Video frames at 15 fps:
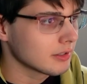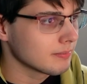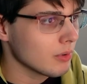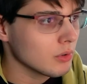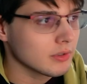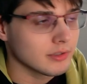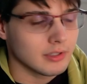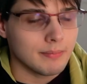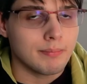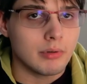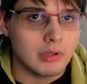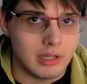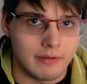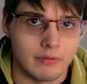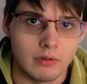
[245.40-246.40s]
its most
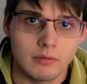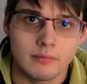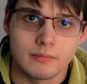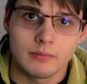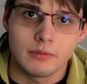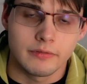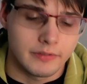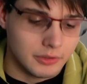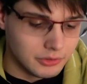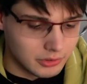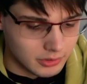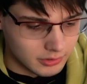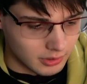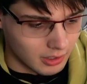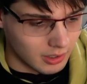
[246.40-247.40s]
simple level,
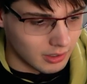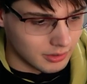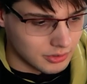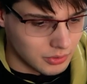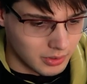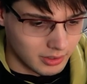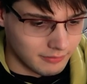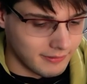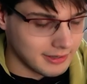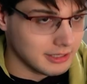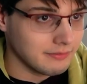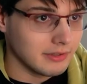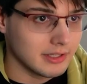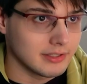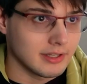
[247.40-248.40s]
filters, you can
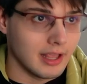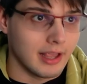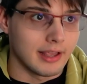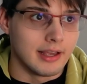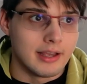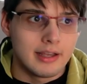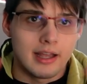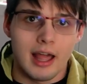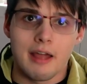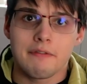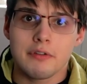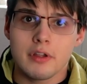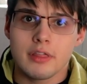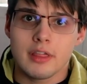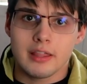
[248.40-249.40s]
effectively say
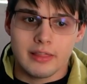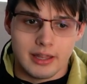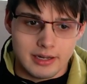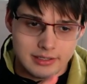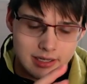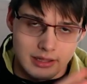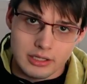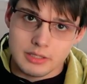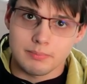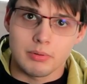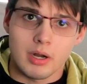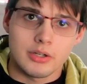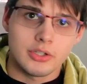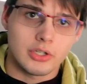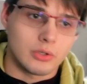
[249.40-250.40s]
everything that is in this
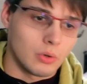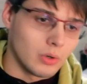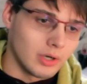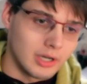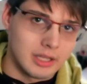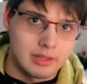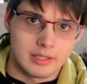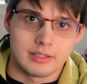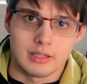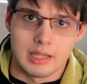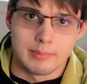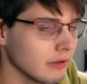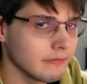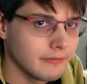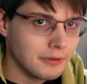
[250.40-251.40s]
project or in this
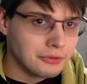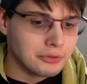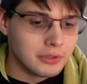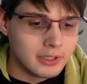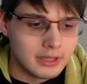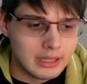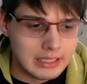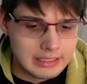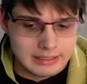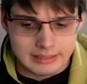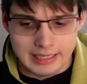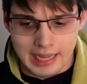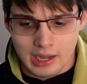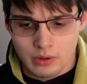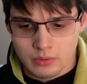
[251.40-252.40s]
label. Filtering things
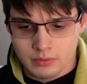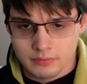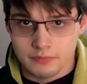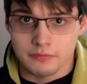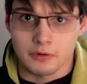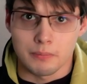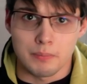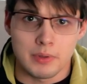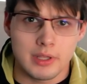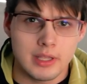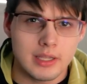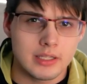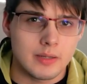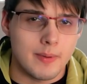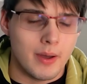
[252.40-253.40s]
down for
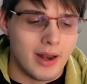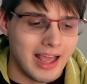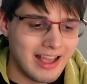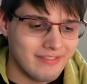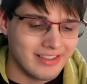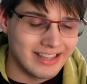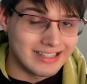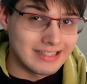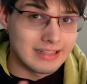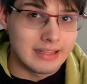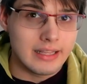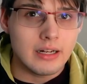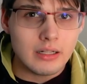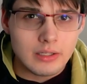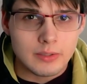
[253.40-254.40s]
me is about having as
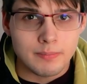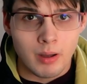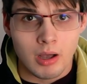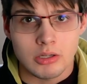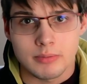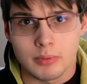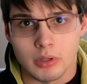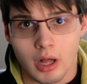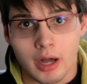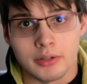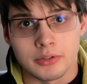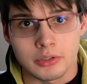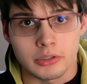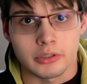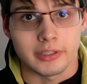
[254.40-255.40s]
little as possible
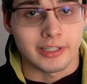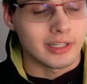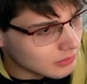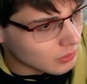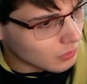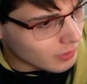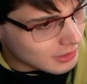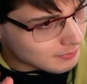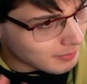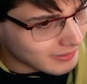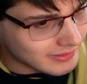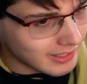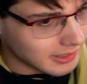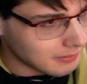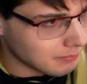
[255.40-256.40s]
on screen. So it's my
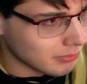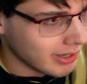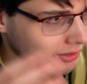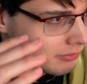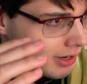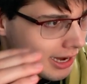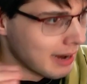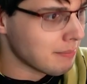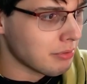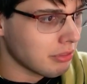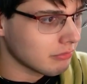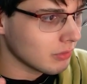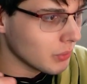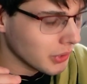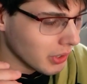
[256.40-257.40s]
second brain, right? I'm
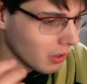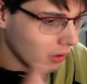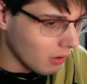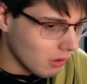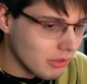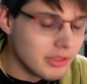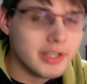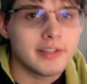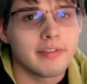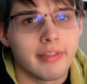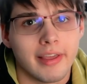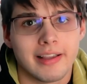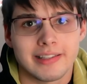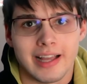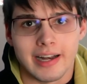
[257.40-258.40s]
throwing all these
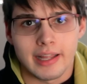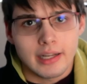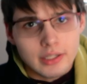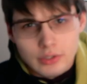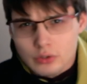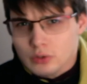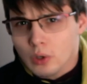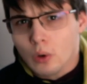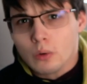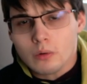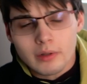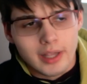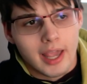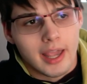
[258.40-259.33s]
things at it. It is total